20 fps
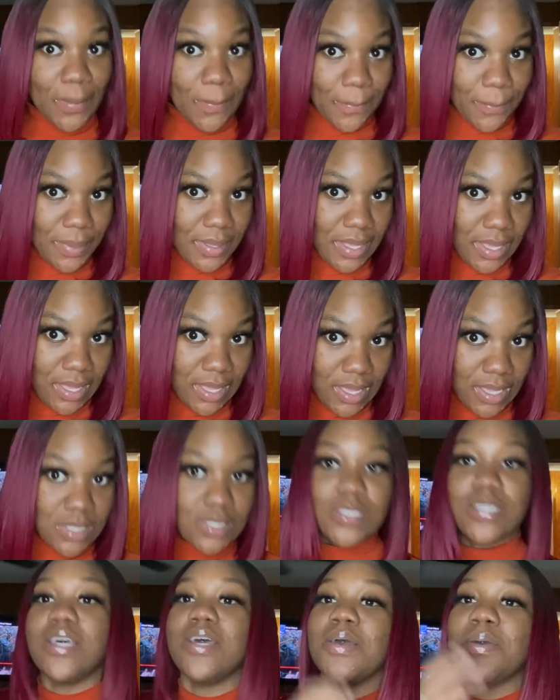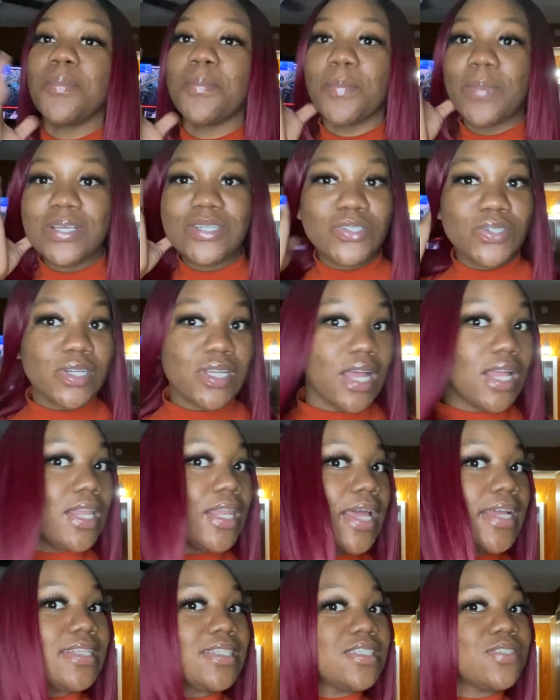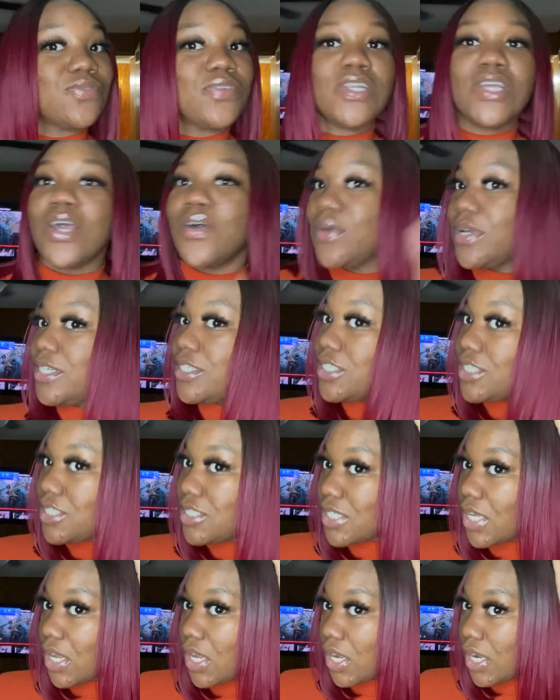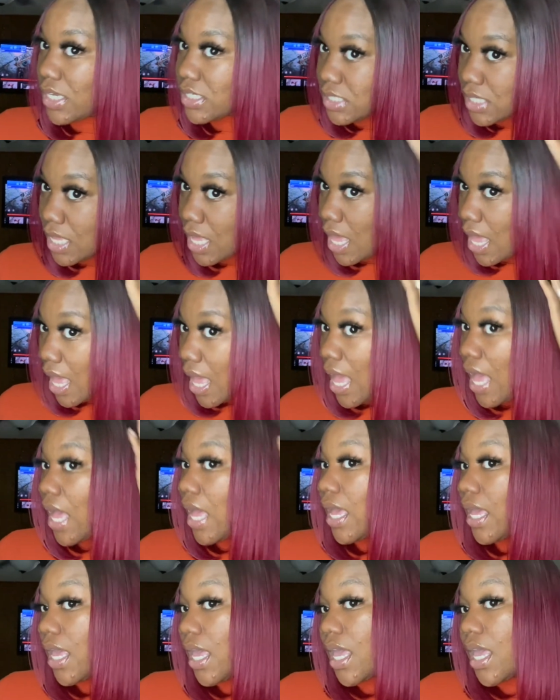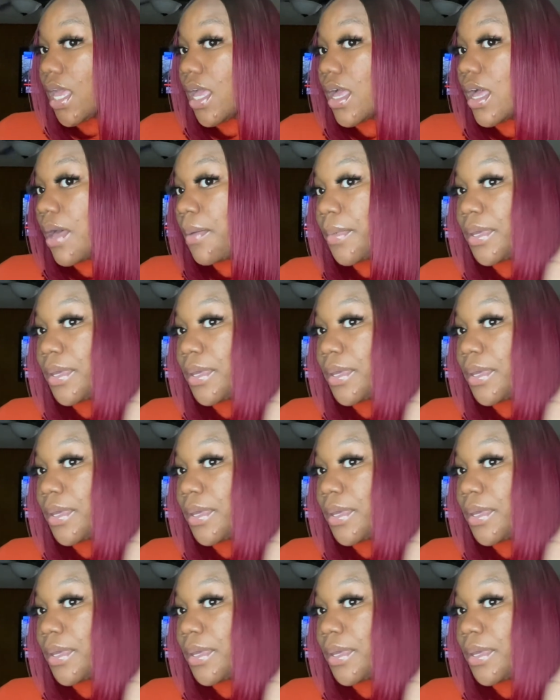But make sure y'all like this video and share it, and comment